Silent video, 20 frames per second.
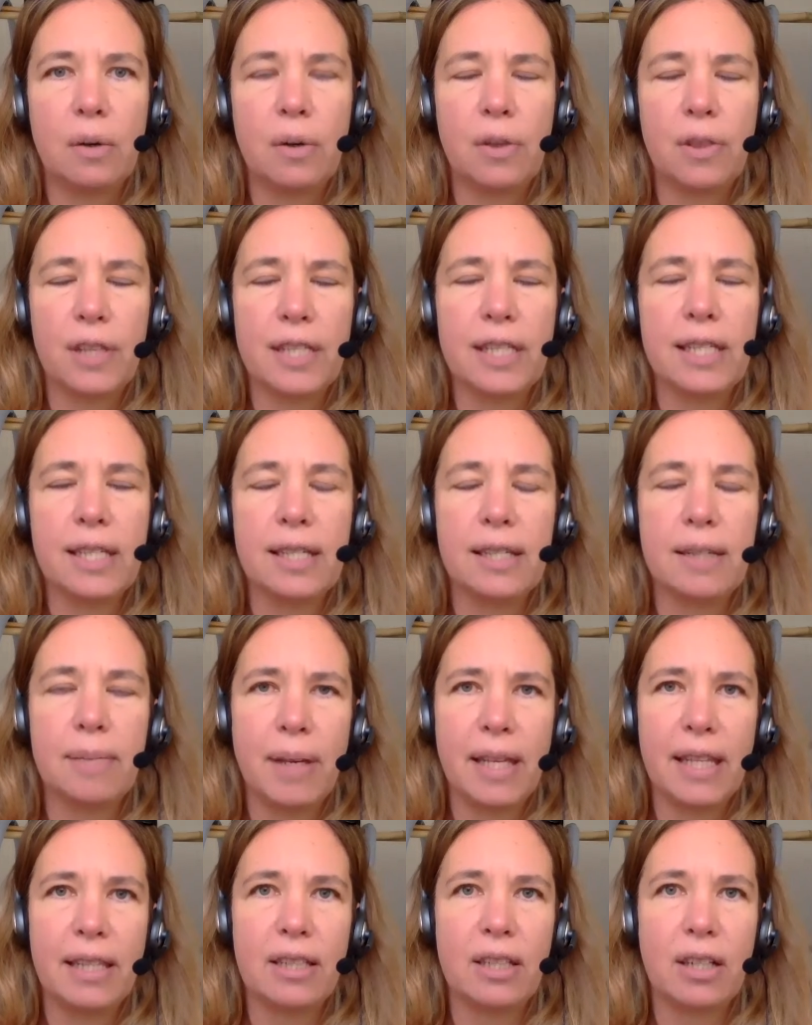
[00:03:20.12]
this
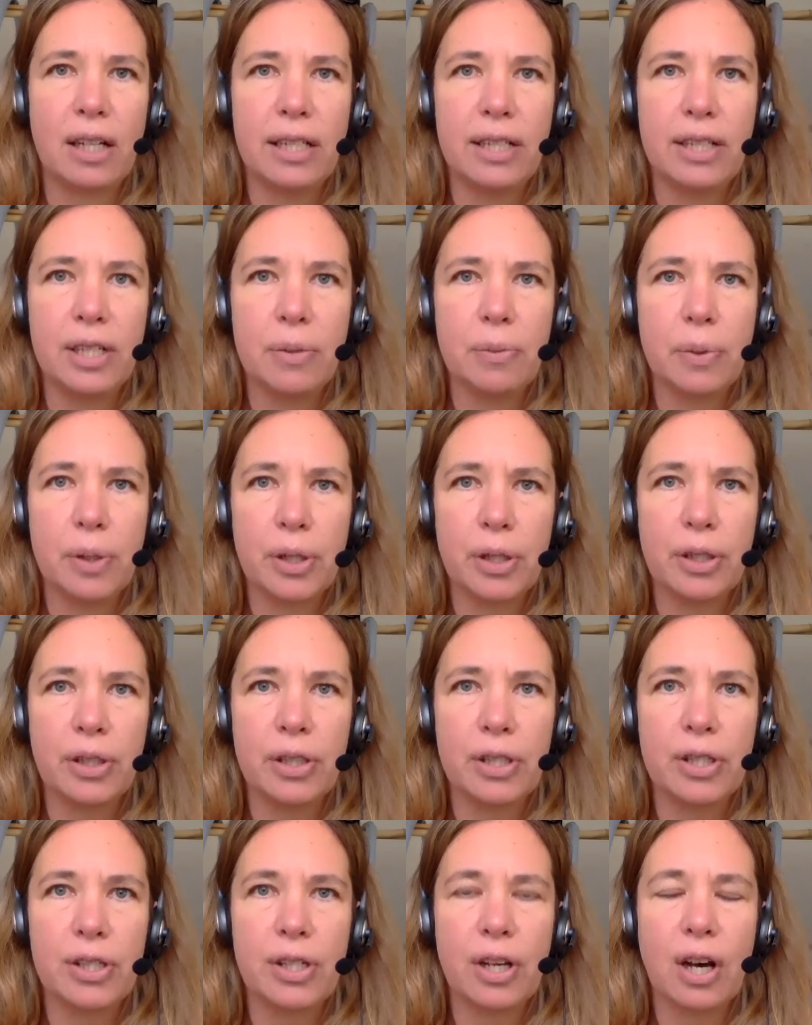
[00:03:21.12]
methodology
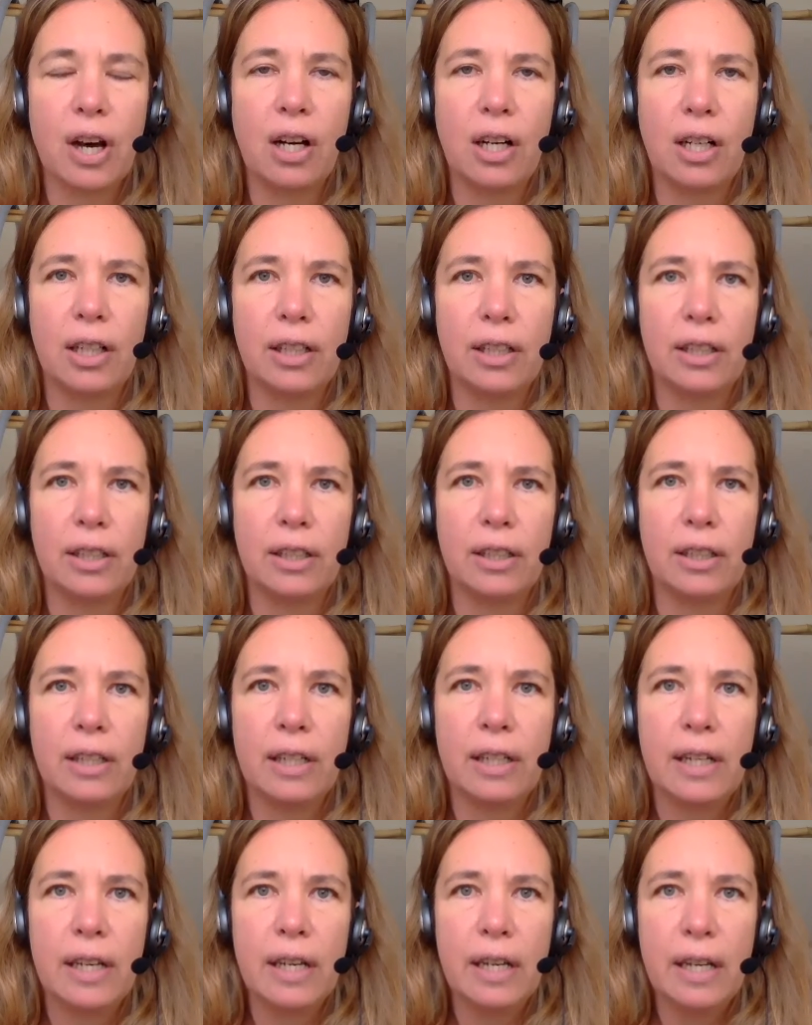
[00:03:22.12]
works on
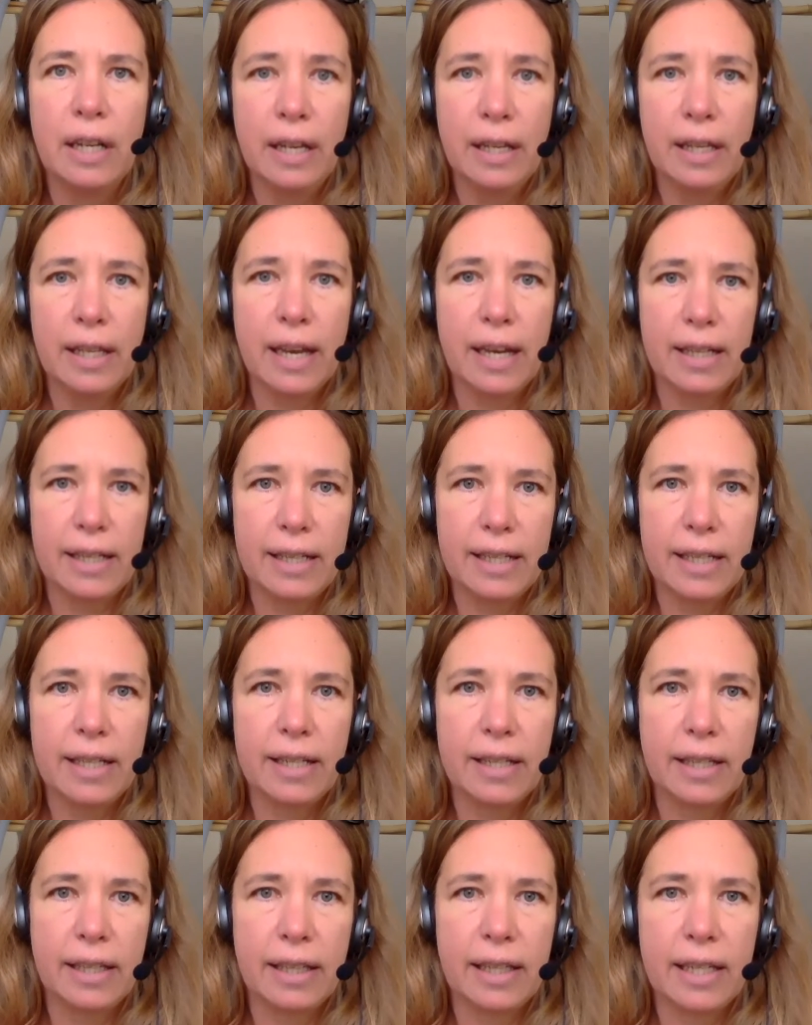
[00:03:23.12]
the
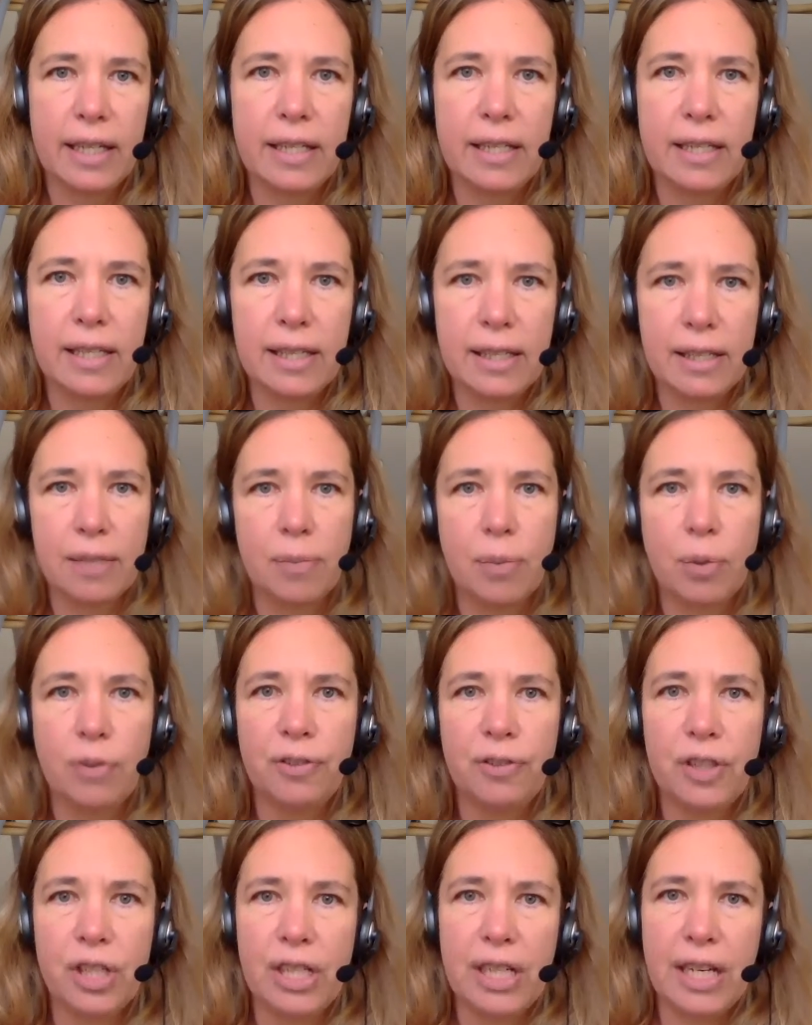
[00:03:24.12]
idea that there's this
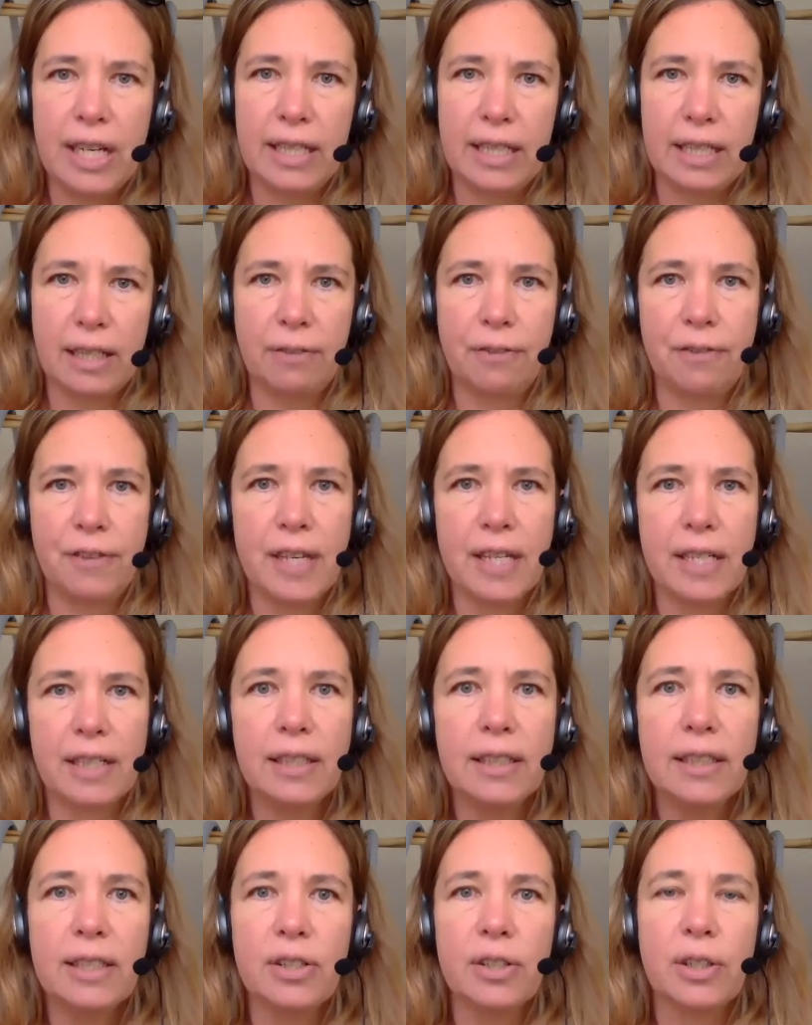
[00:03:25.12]
morphogenetic field.